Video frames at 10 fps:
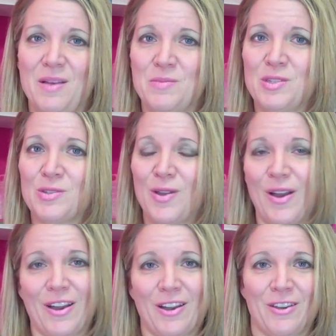
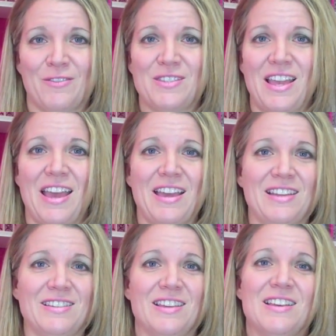scarves
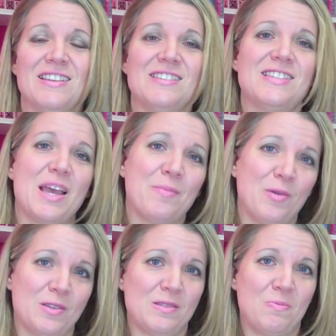and
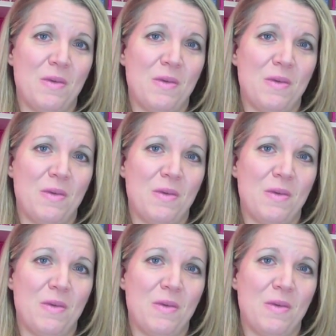samples